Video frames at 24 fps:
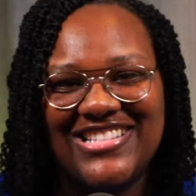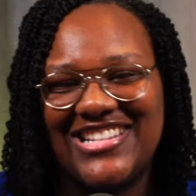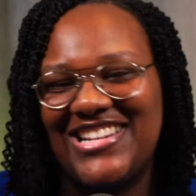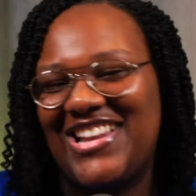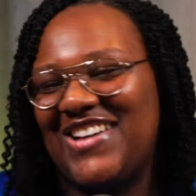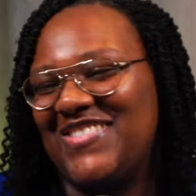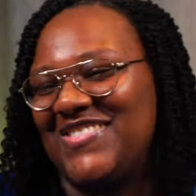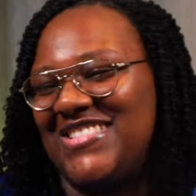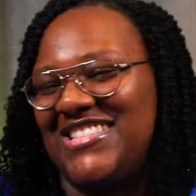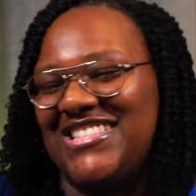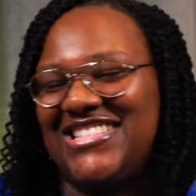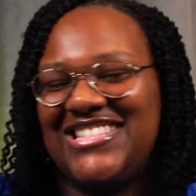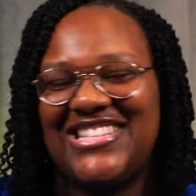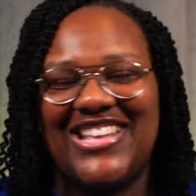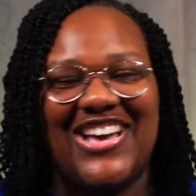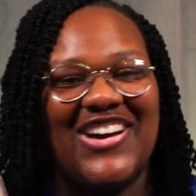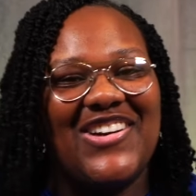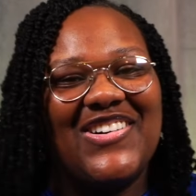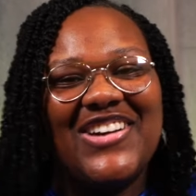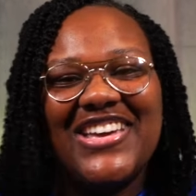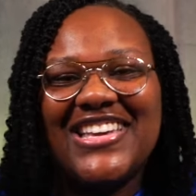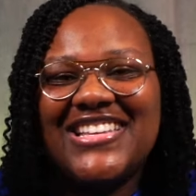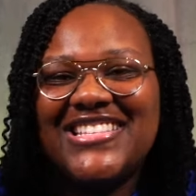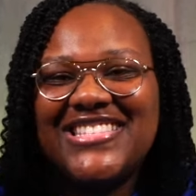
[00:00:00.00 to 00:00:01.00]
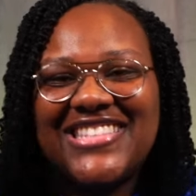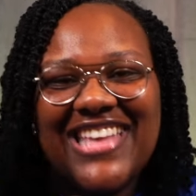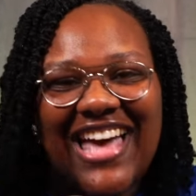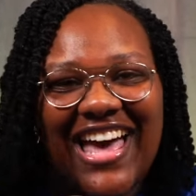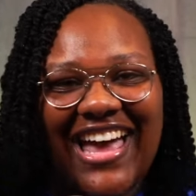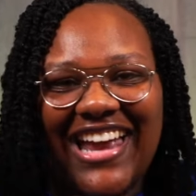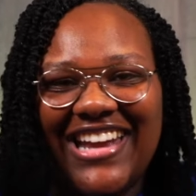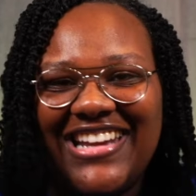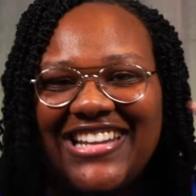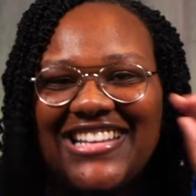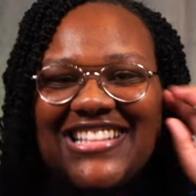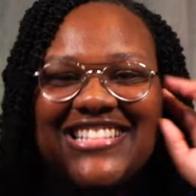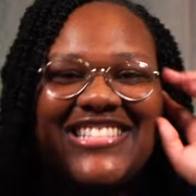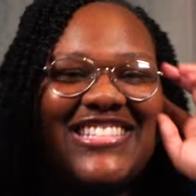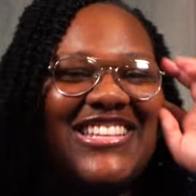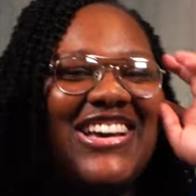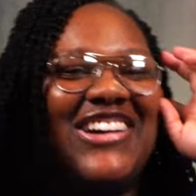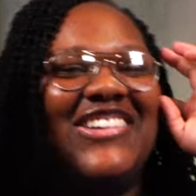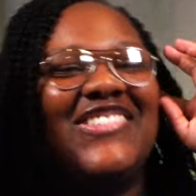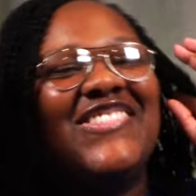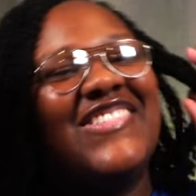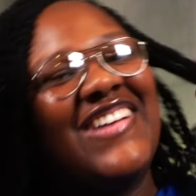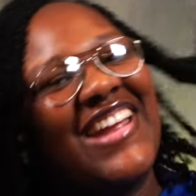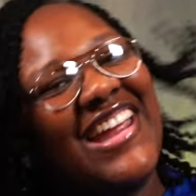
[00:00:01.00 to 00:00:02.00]
And I'm so excited,
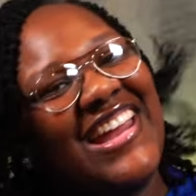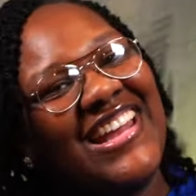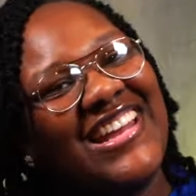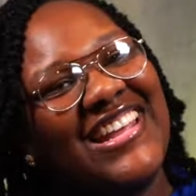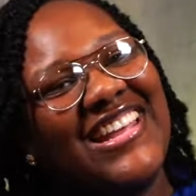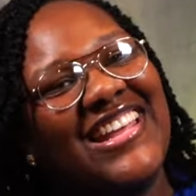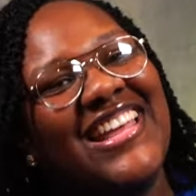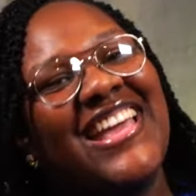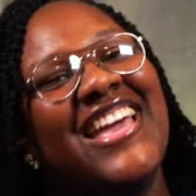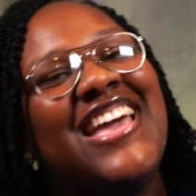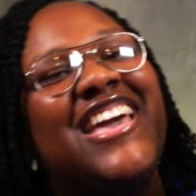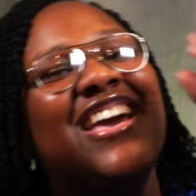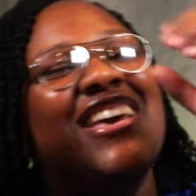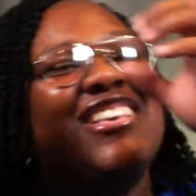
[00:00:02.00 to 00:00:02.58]
so ready.